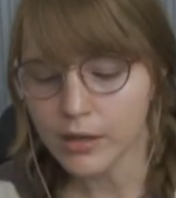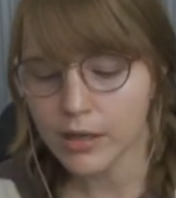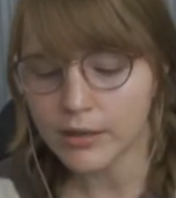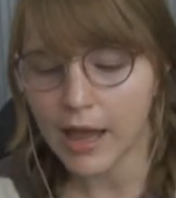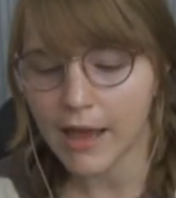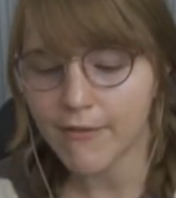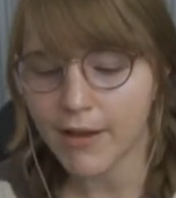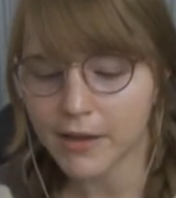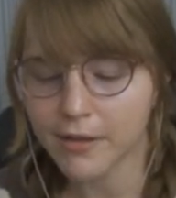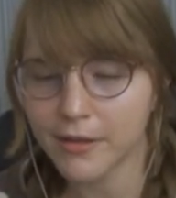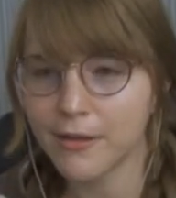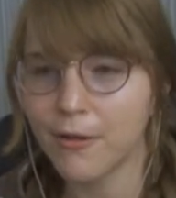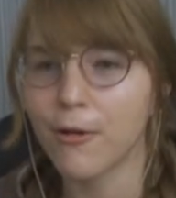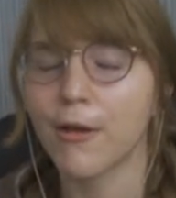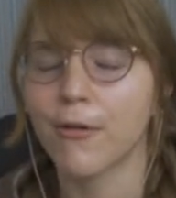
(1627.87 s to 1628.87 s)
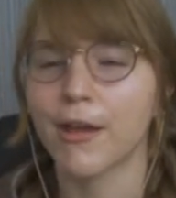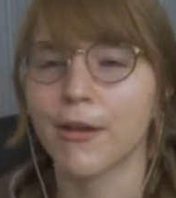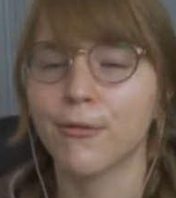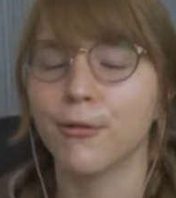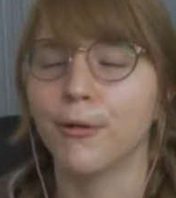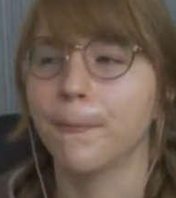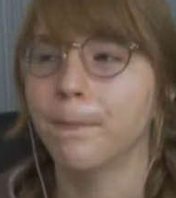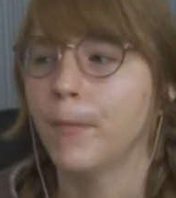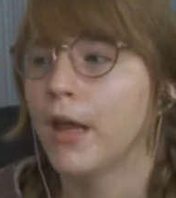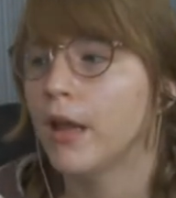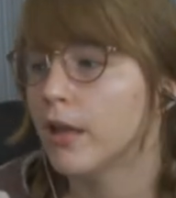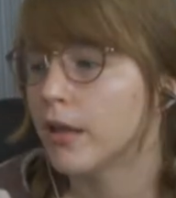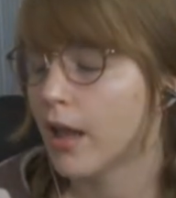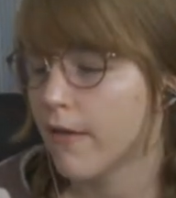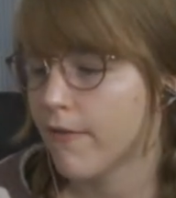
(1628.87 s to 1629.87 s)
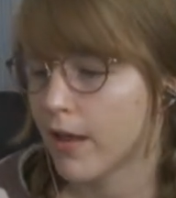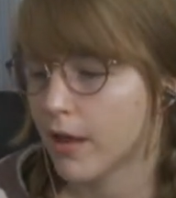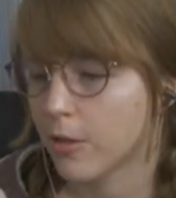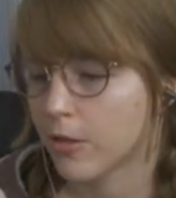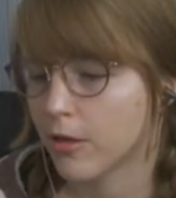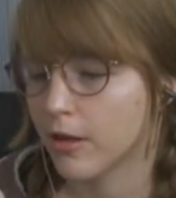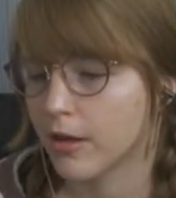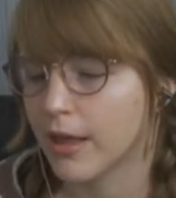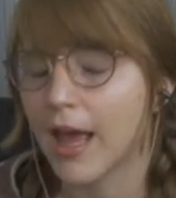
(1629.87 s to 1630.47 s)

Live action? Okay, cool. Live action.